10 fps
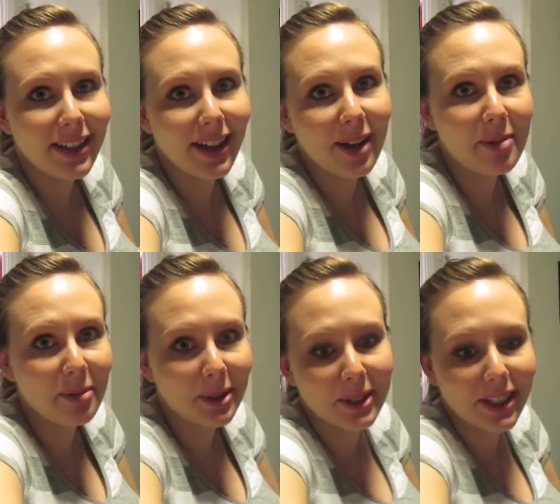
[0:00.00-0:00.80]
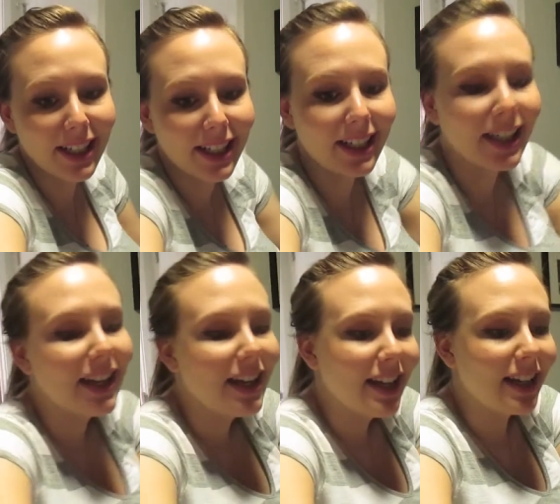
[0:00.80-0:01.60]
I'm boring.
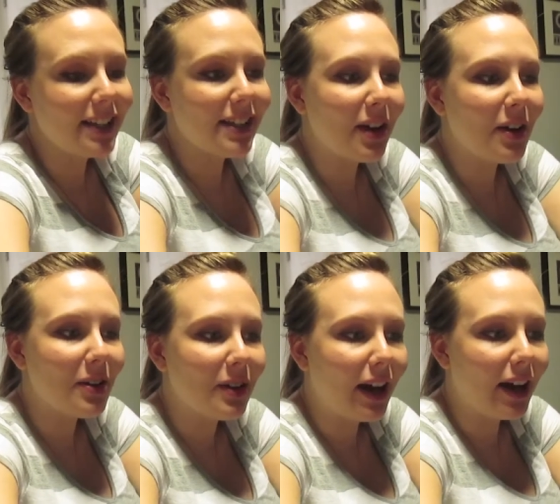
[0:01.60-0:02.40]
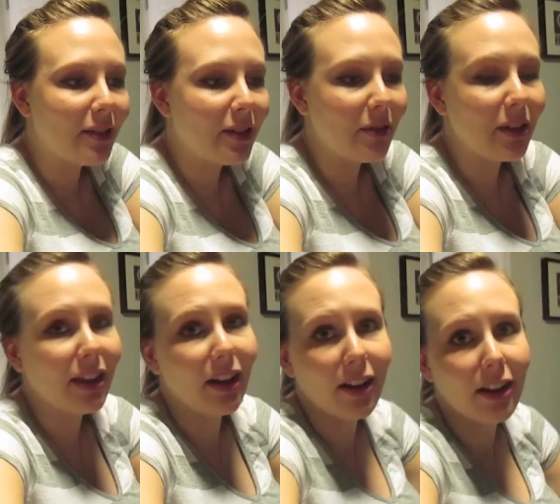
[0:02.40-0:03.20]
So I went with
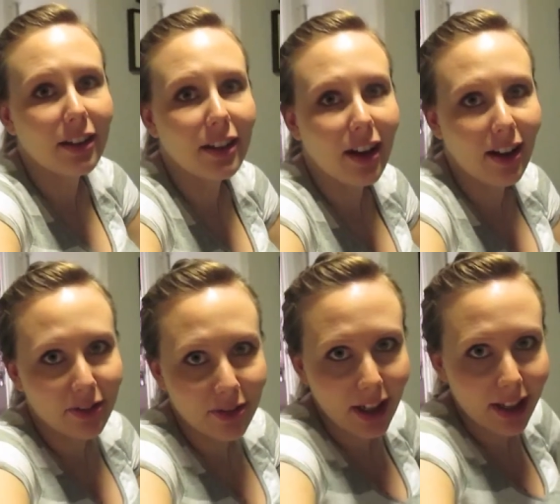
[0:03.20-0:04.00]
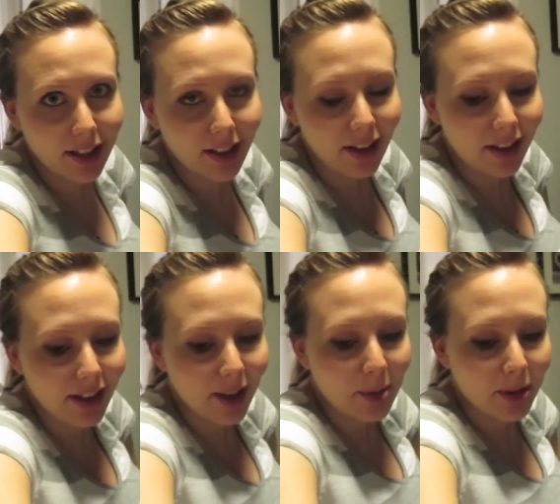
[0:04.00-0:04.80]
all off-white cloth
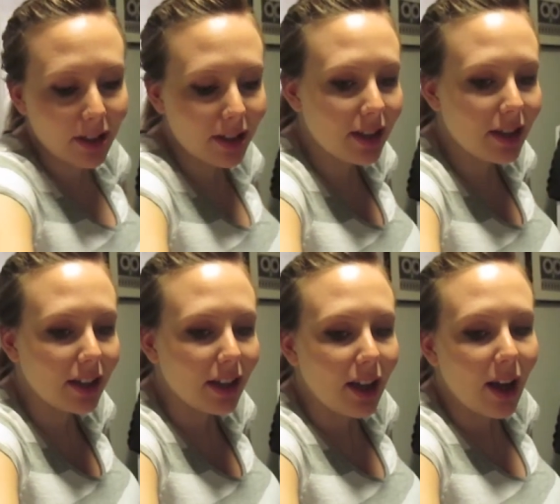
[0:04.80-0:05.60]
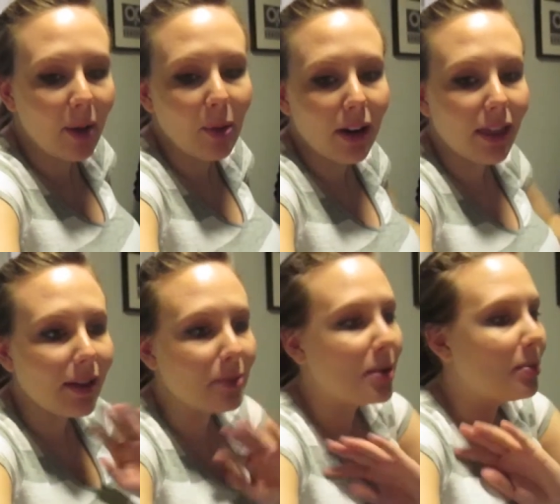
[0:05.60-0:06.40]
diapers. I wanted
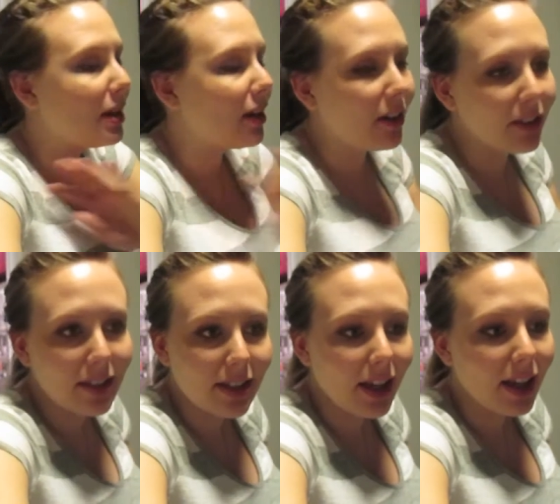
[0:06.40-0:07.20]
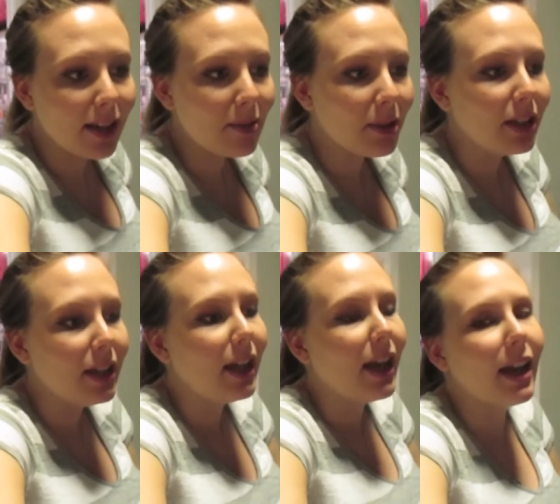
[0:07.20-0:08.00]
them to be all the same
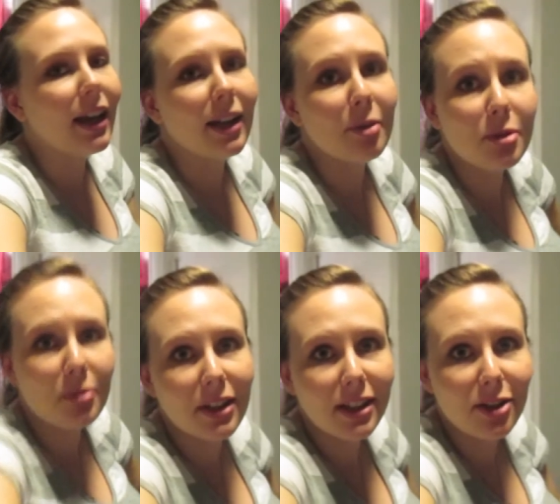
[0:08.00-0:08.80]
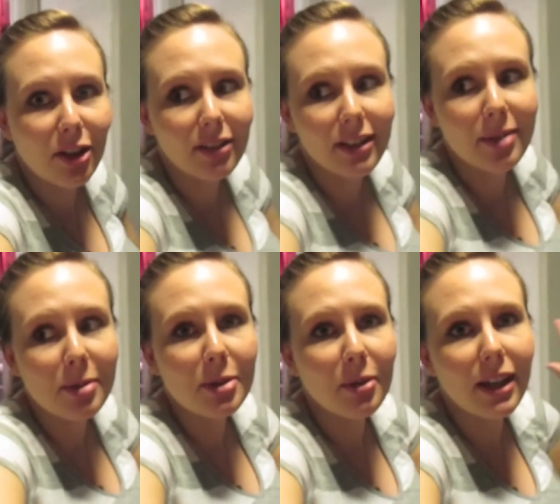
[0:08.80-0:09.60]
and I was really struggling
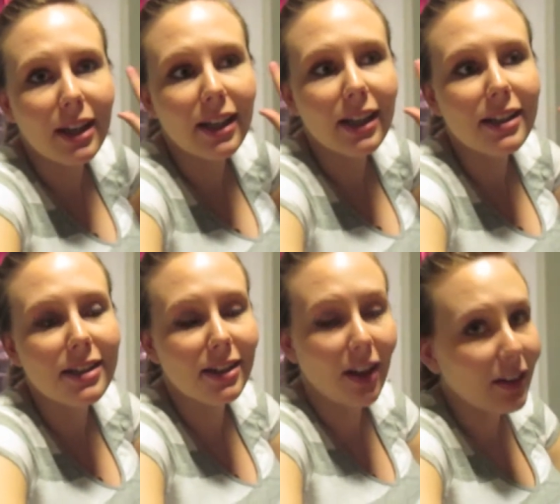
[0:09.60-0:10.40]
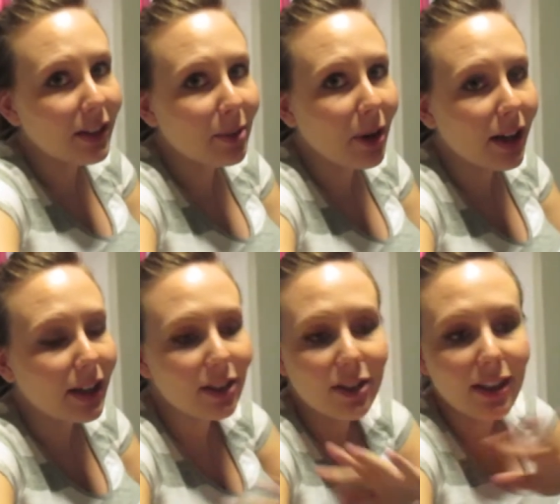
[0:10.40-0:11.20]
between solid
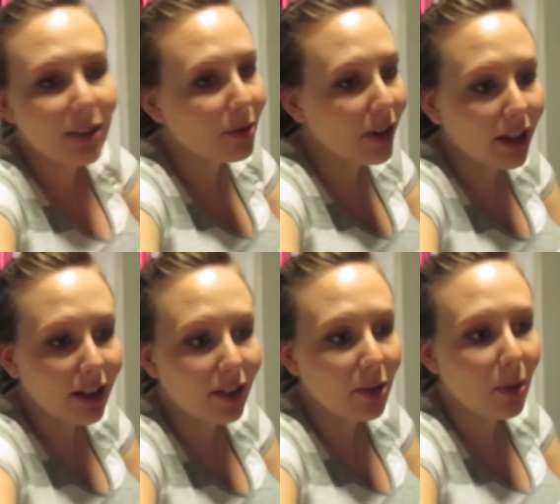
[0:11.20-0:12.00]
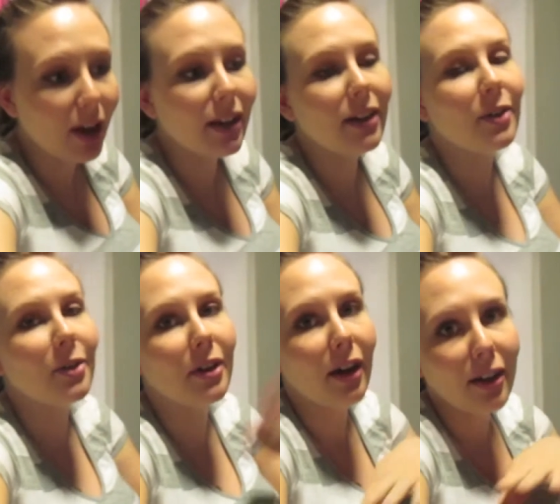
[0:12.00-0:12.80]
white, just like regular white,
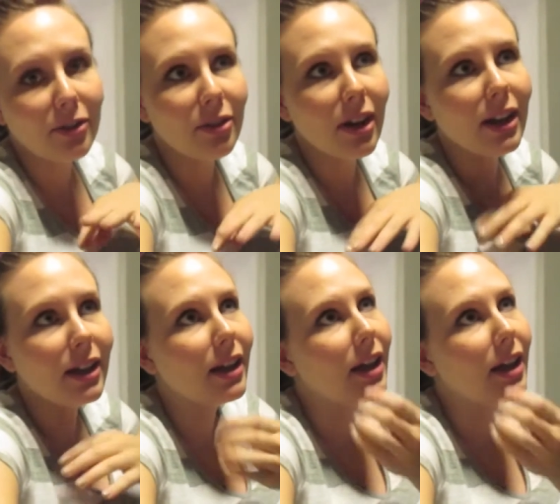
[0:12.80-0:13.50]
or off-white,